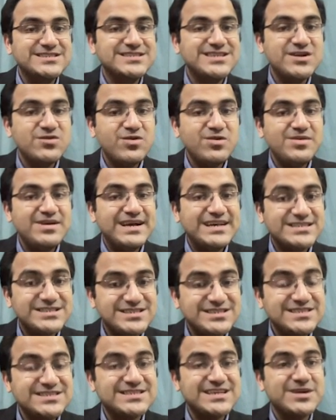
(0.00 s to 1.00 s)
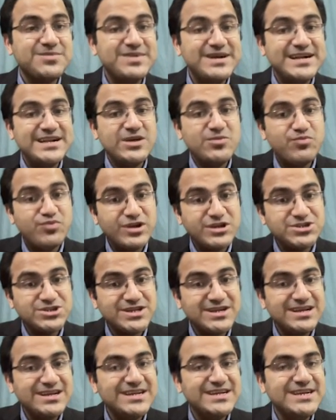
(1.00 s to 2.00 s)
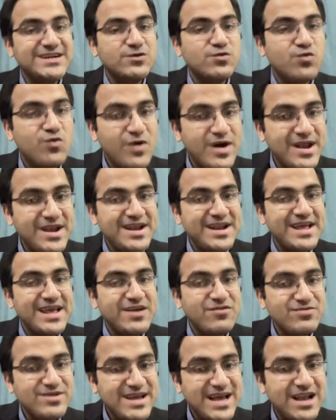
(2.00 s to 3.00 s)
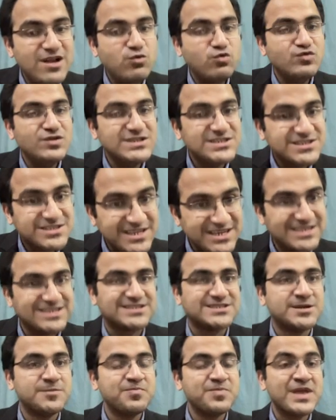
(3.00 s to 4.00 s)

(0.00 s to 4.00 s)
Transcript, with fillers: There will be ST segment depression in lead one V AVLV6